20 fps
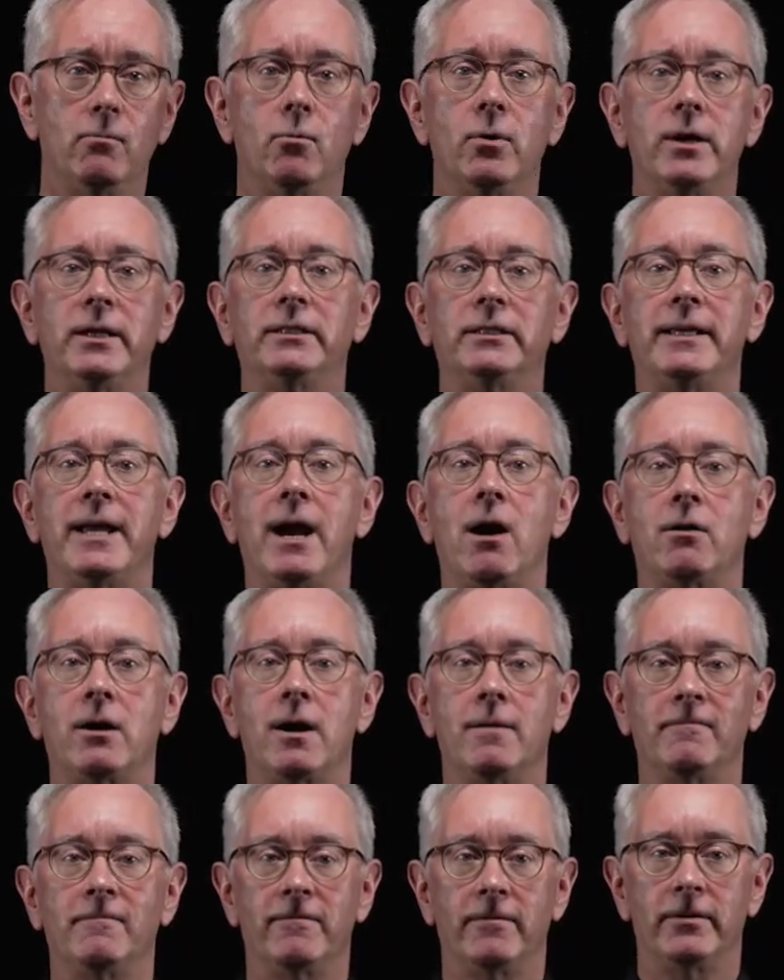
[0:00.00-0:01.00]
what is the
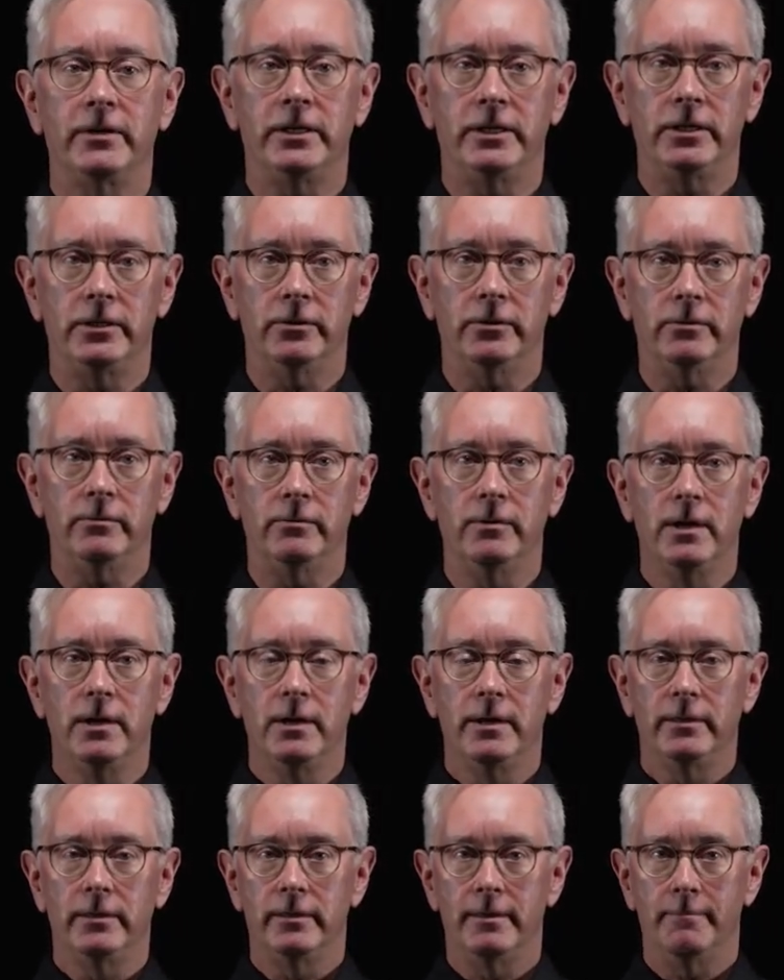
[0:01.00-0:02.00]
outcome for you,
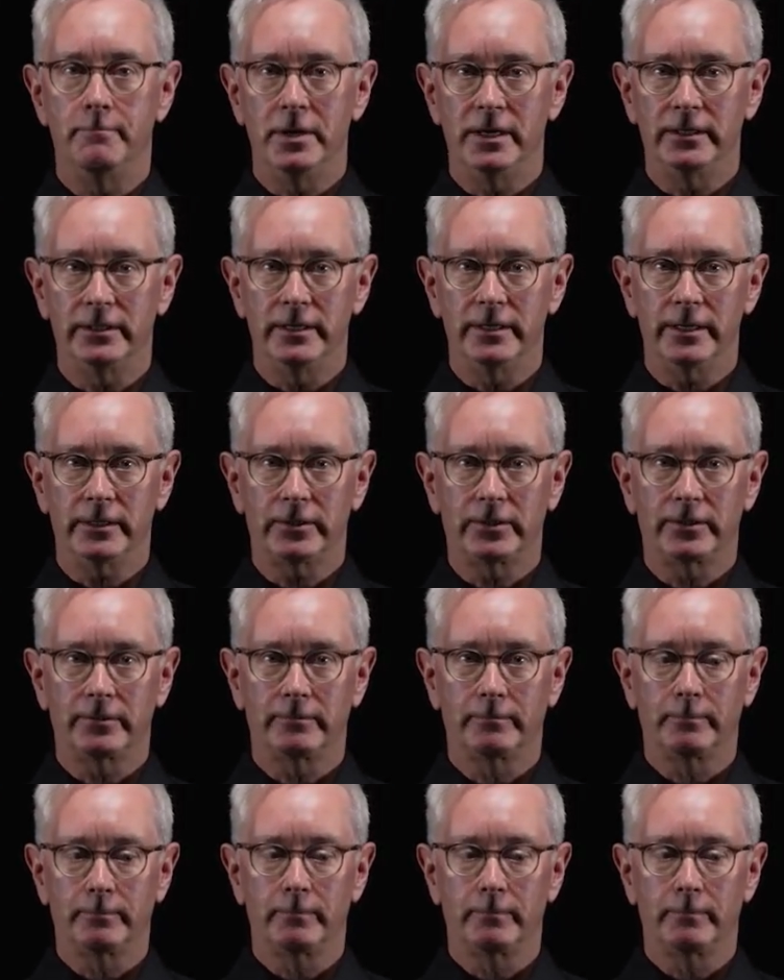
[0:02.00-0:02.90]
the business?